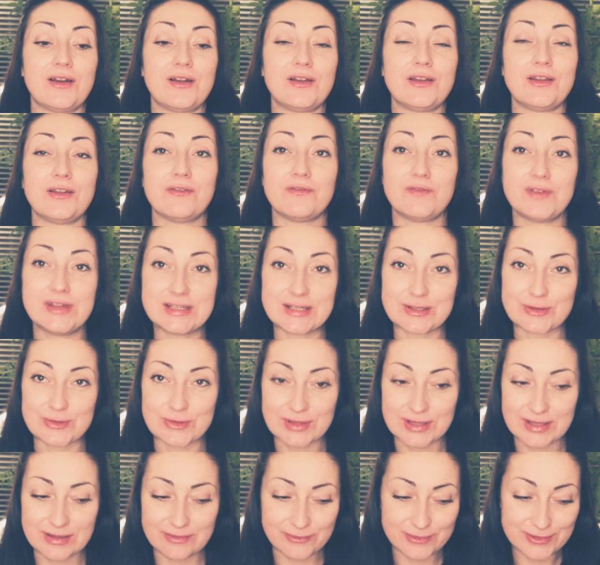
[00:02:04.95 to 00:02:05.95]
on a
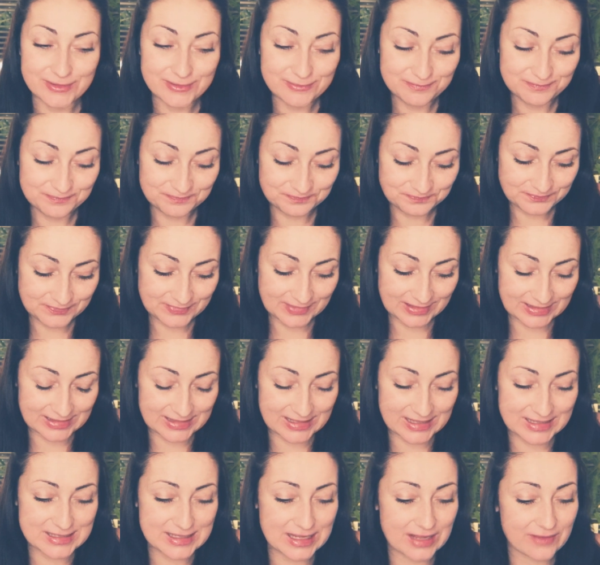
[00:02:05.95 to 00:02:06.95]
physical level,
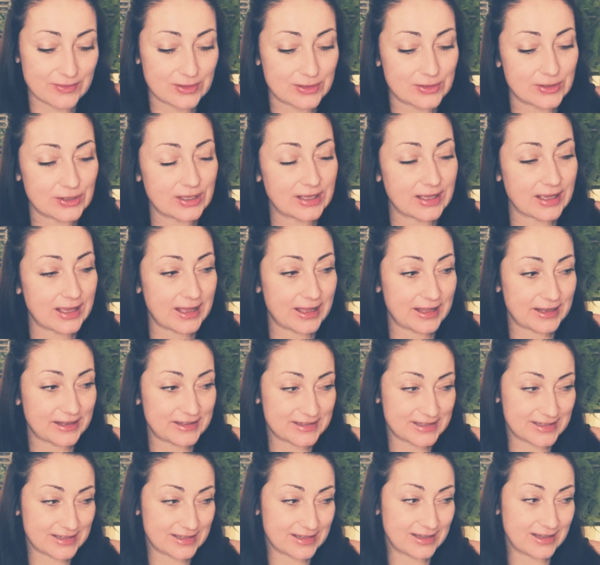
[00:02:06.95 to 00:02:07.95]
let's have a look
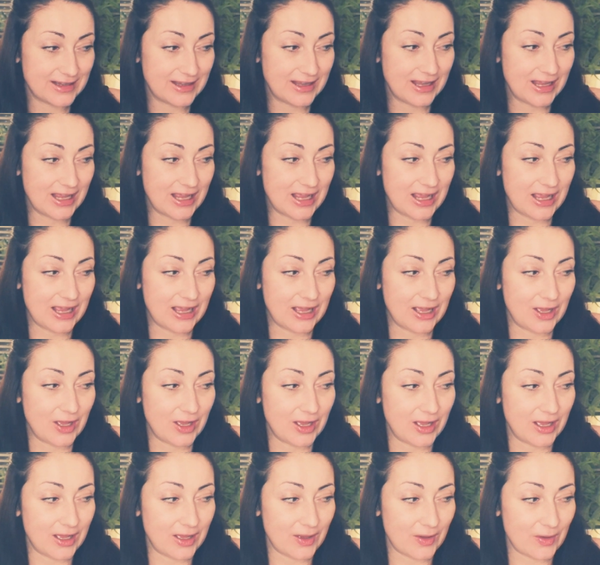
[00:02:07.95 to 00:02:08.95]
at
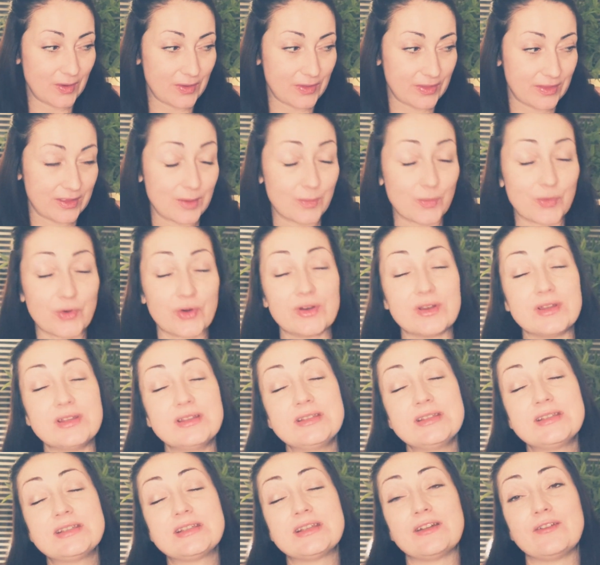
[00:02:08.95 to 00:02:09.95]
the
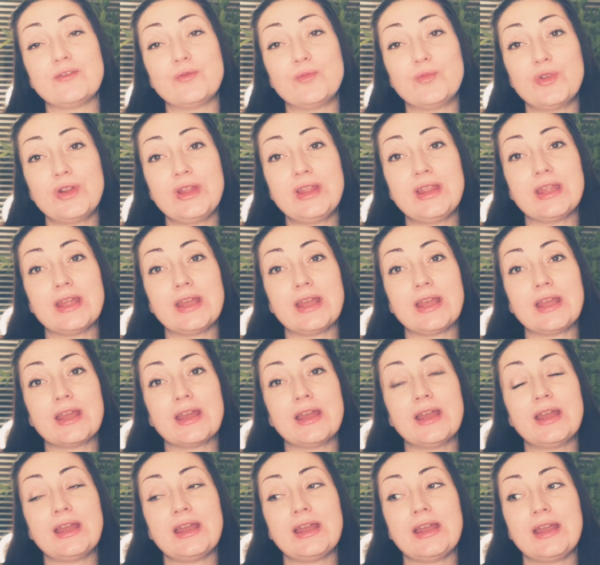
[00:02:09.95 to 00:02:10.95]
importance of
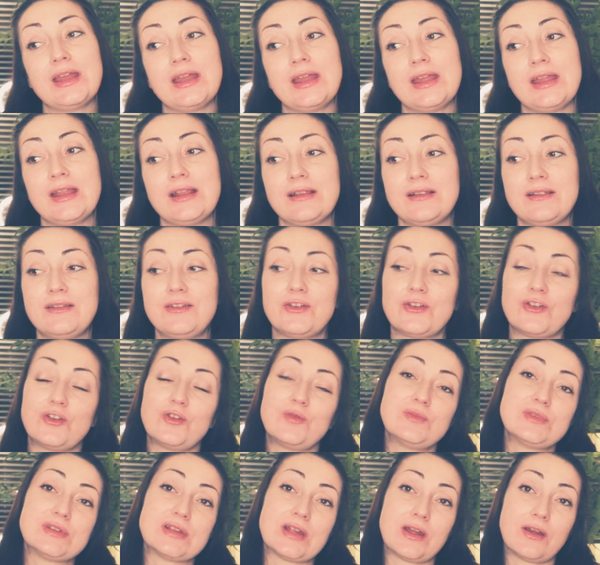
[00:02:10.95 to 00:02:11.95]
breathing in
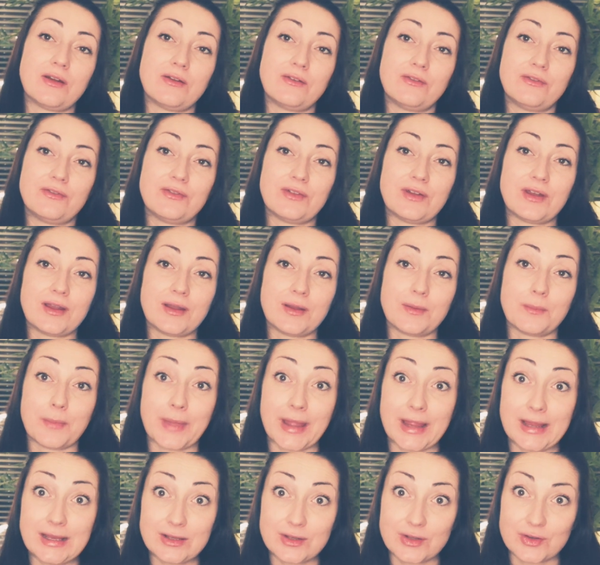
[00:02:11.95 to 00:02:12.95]
terms of
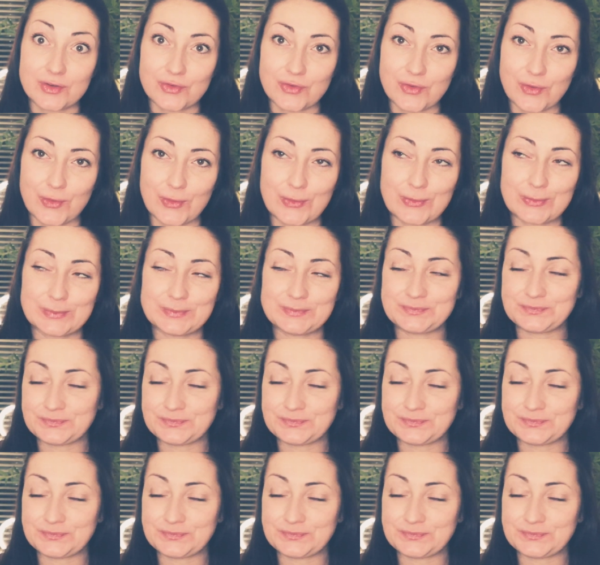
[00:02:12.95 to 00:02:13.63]
mind control.